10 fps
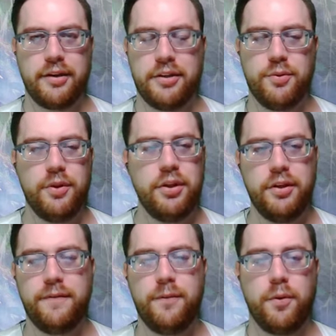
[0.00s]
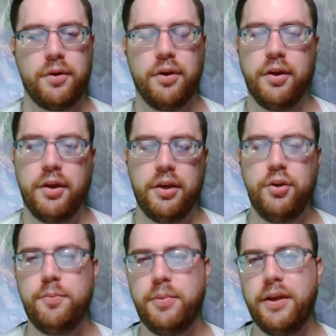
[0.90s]
It's really good for
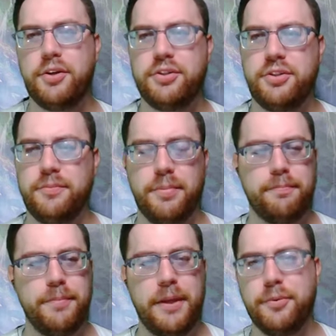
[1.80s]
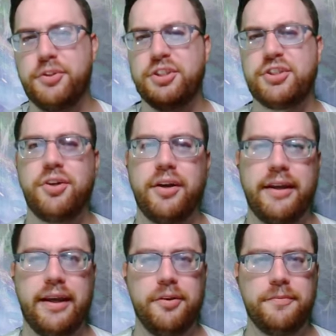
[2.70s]
new players, people just
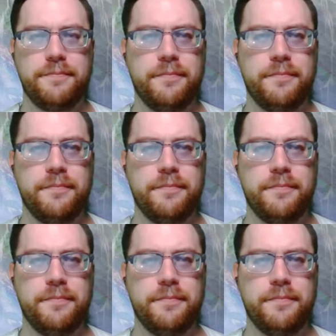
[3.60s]
starting out,